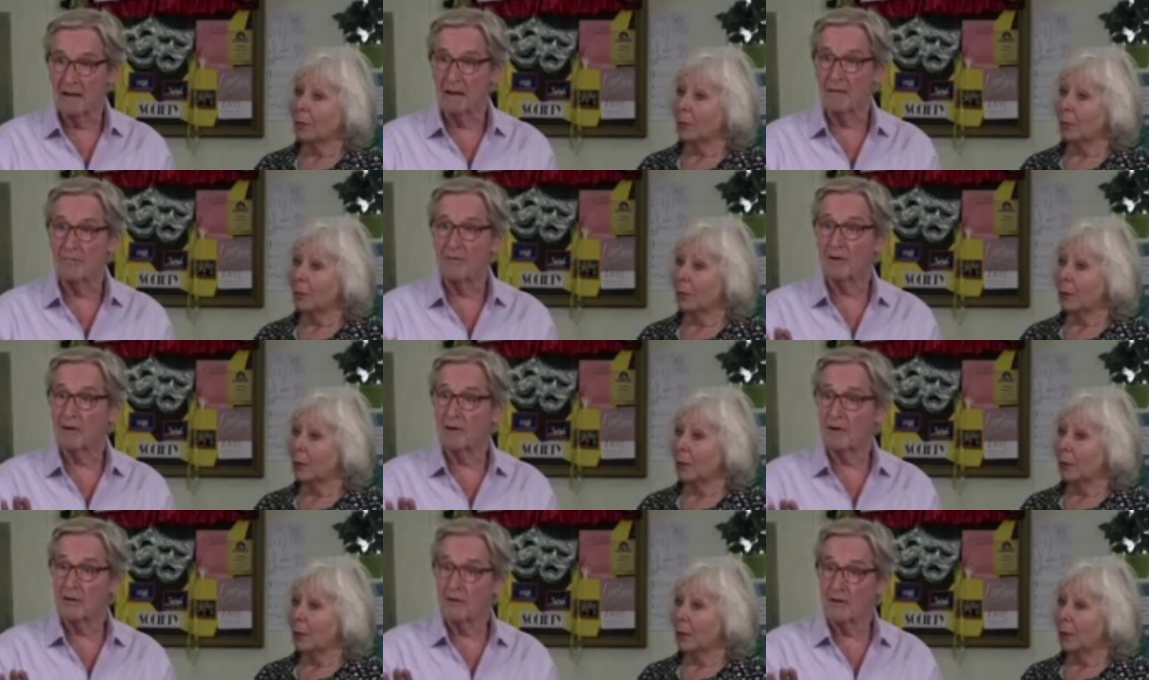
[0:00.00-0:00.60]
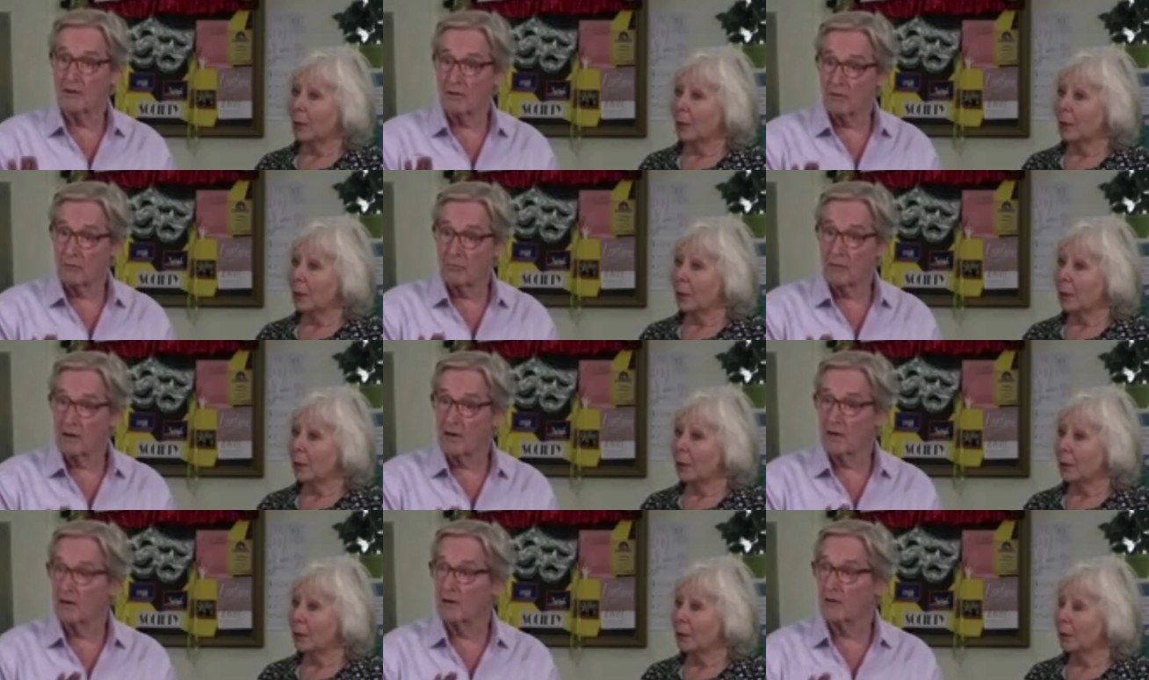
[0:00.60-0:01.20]
Speaker 1: if we could
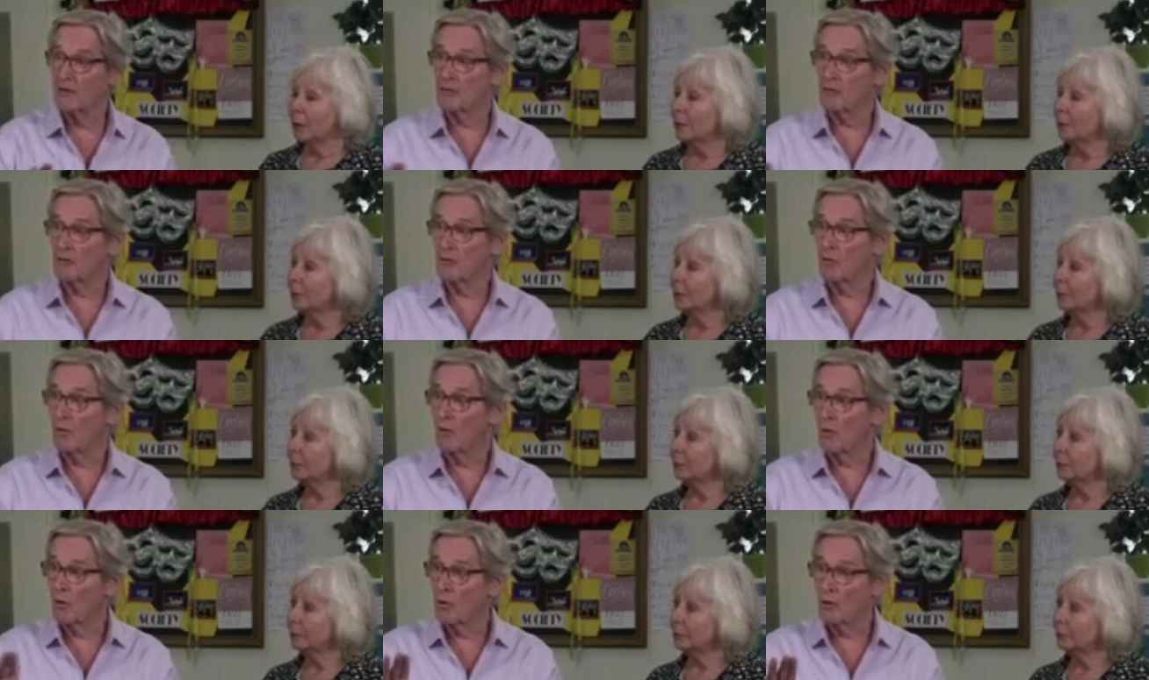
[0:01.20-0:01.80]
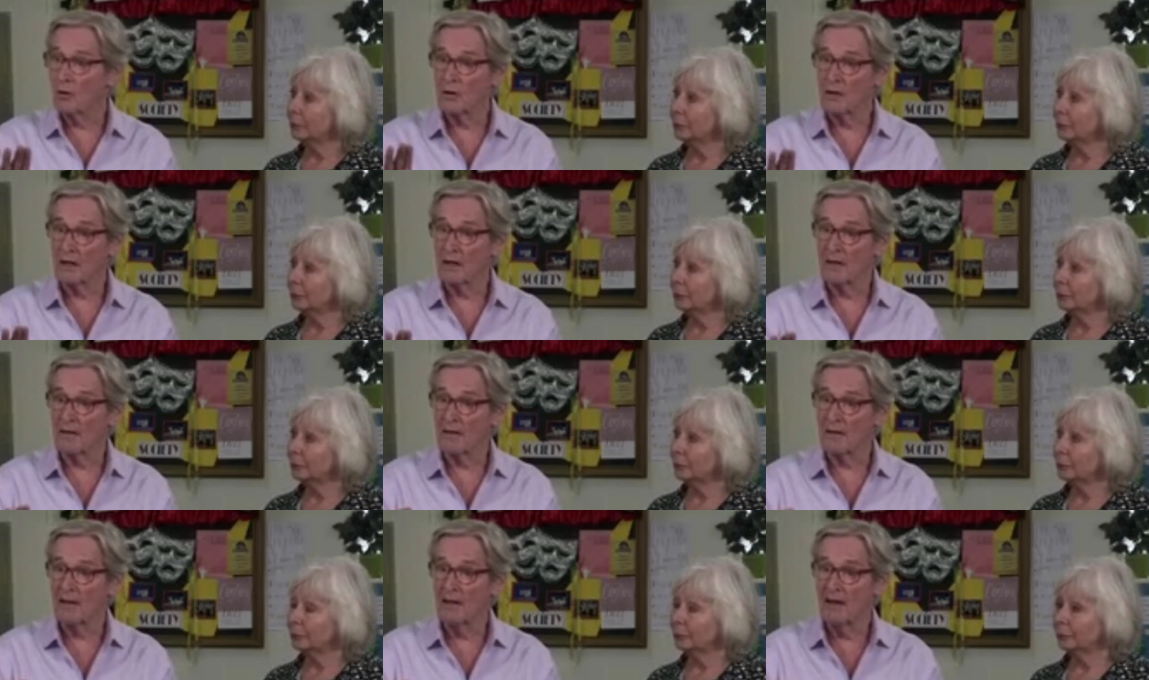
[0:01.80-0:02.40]
just read it through all
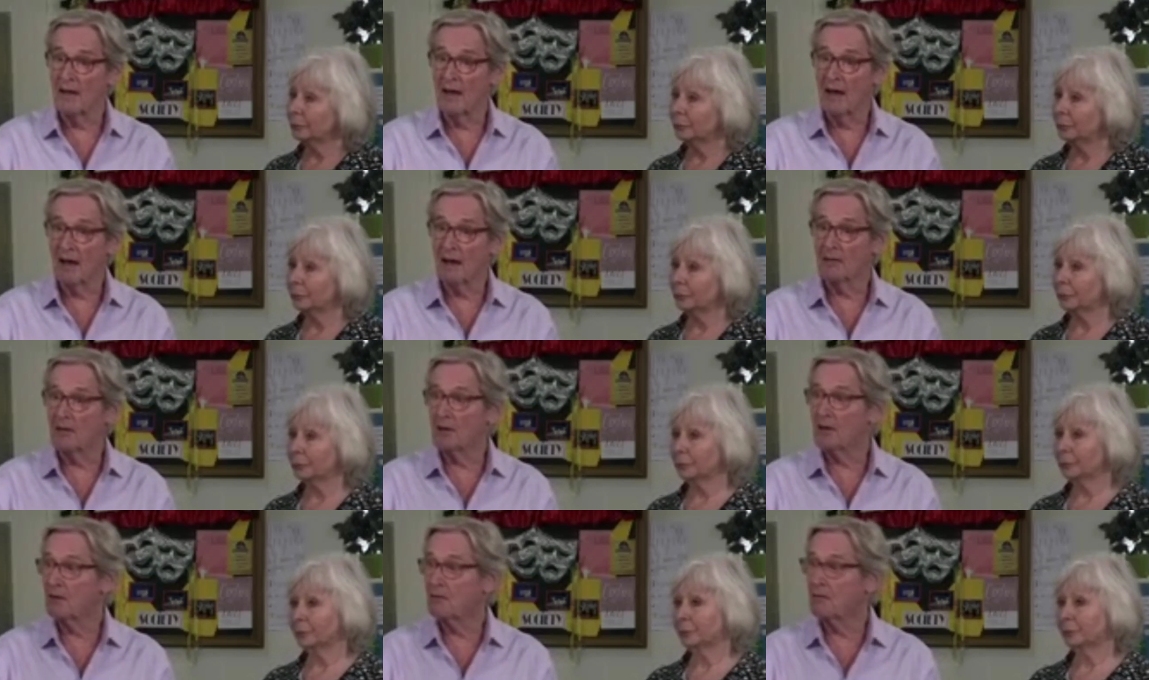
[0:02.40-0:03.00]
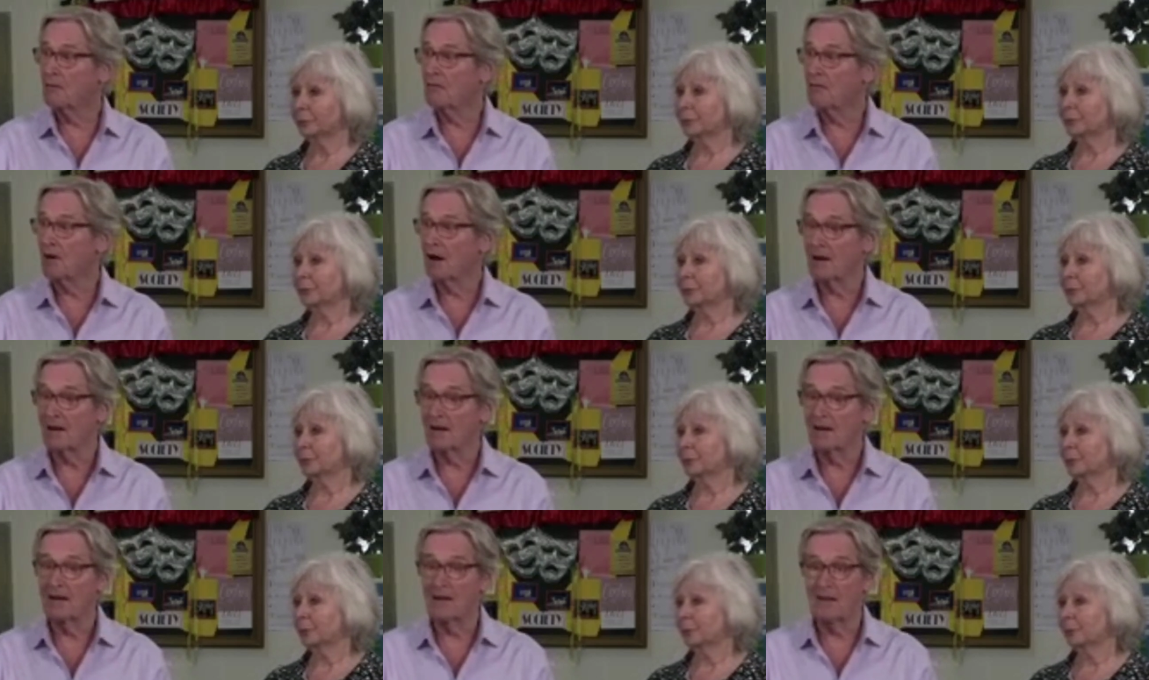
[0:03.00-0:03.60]
together, I think you'll
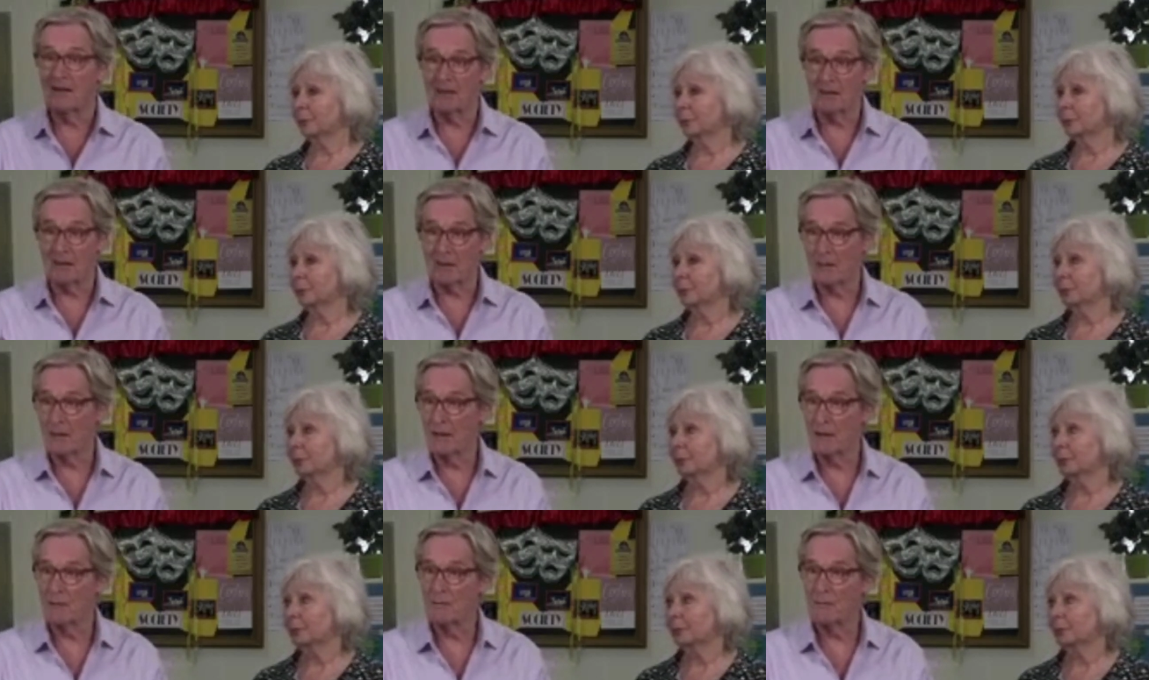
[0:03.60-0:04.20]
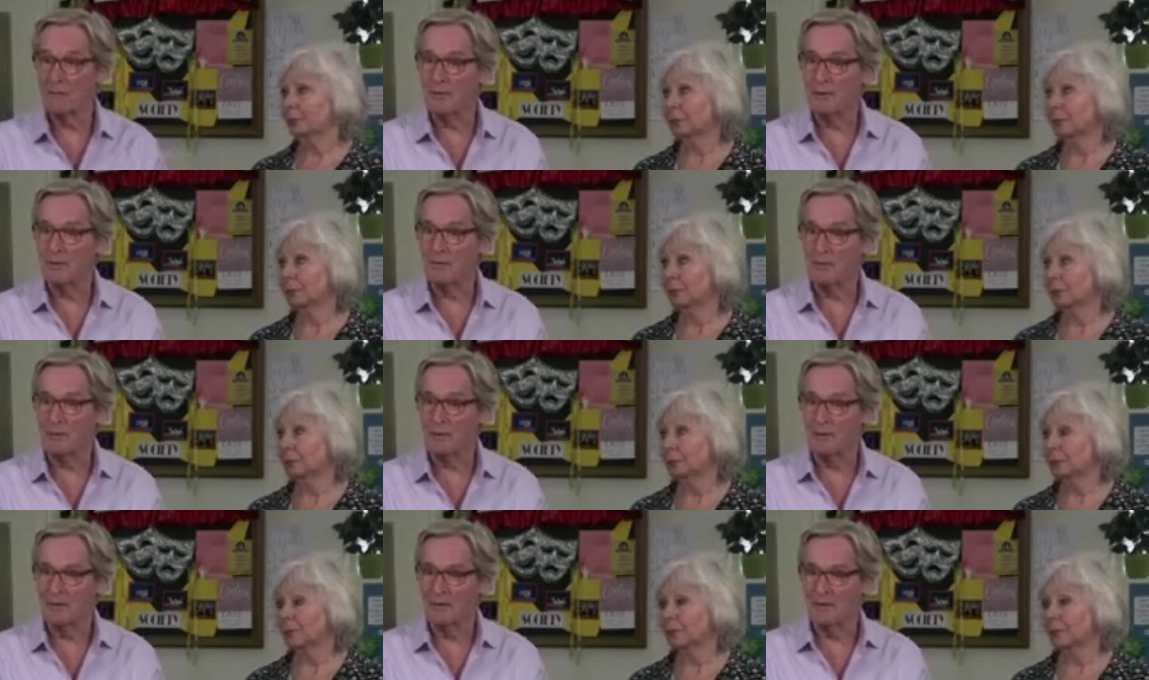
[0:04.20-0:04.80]
find there's a big
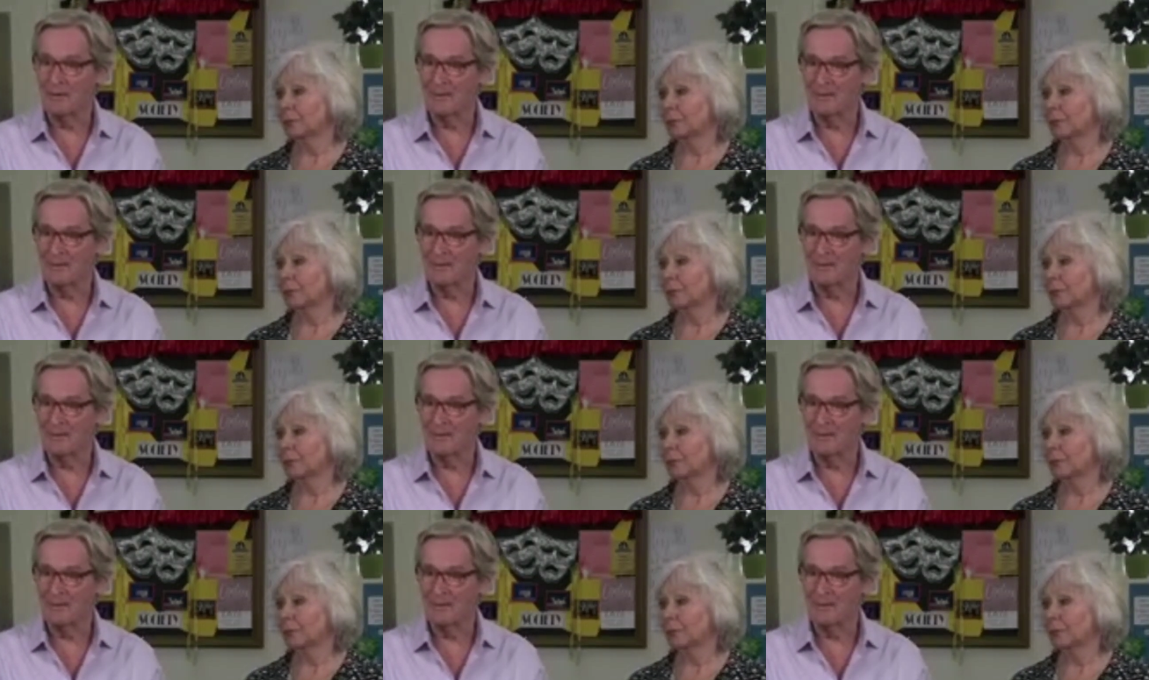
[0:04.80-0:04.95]
improvement.